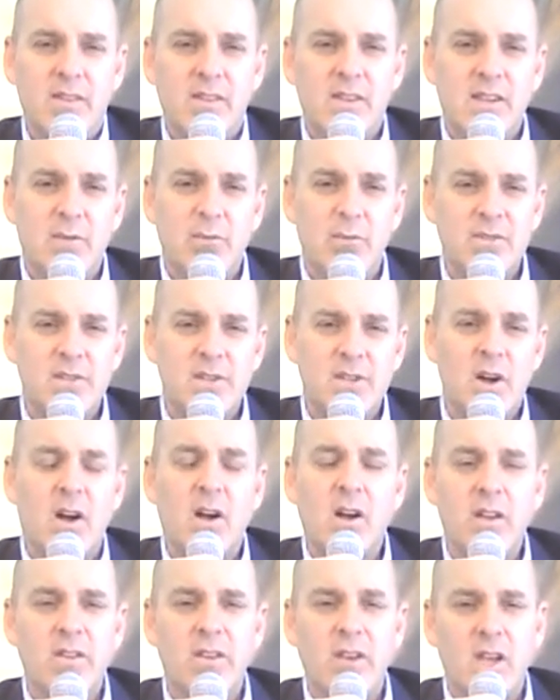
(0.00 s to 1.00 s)
and it
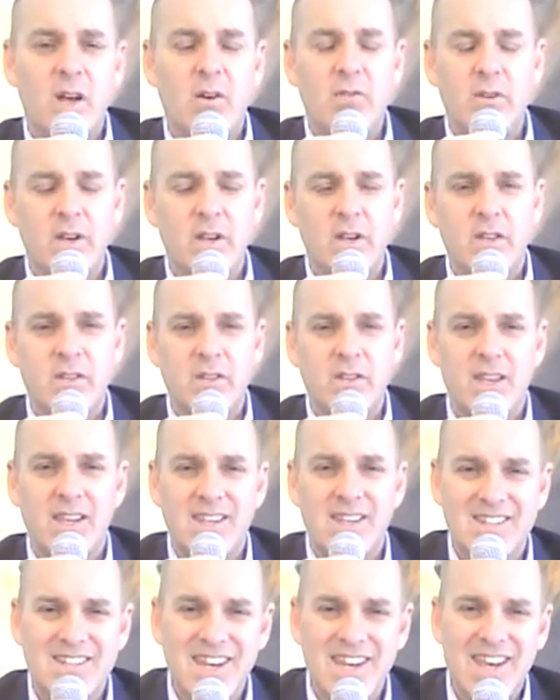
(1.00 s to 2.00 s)
was the Ark of the
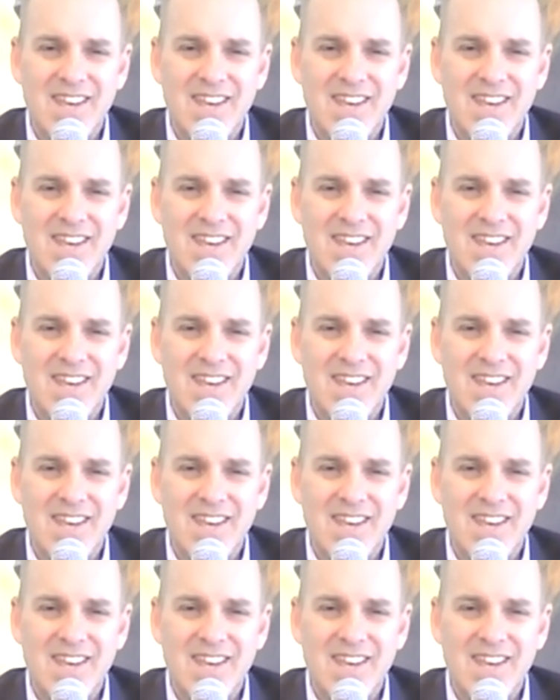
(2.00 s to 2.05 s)
Covenant